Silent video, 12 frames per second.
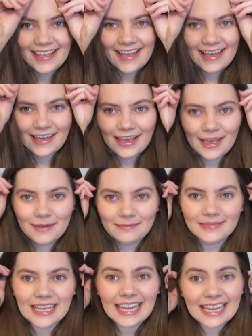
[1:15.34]

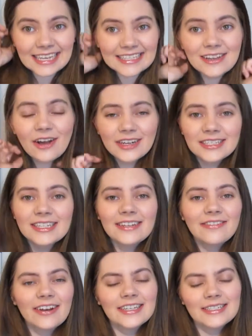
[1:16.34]
It is honestly
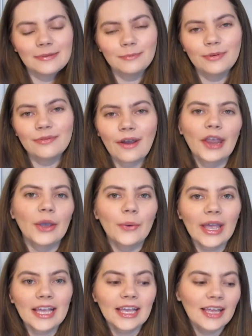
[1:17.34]
very simple, very
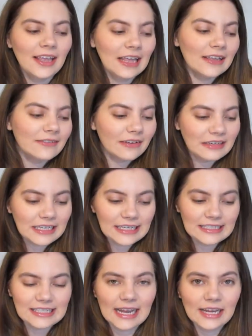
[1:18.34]
quick, very
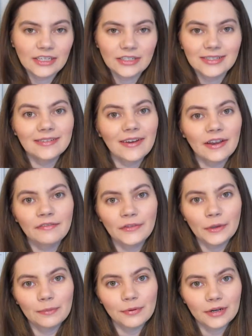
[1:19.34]
easy, and uses very
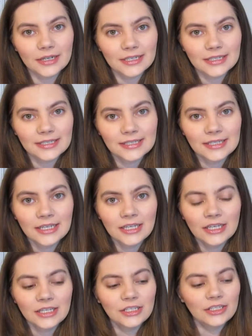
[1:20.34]
few products.
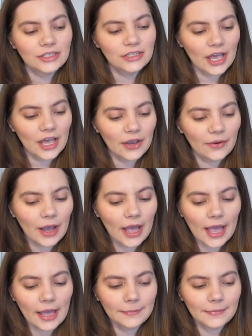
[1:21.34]
So
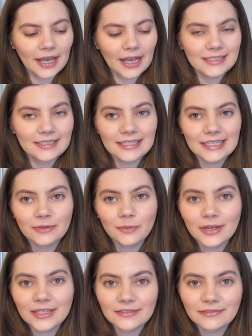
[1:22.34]
I did
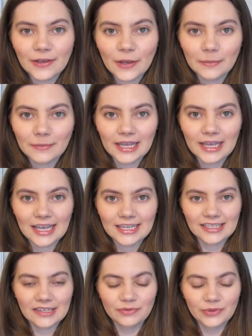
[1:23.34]
want to film it
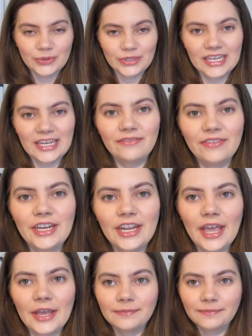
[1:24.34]
as a routine
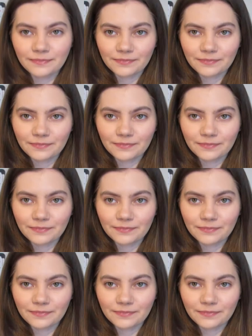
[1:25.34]
video,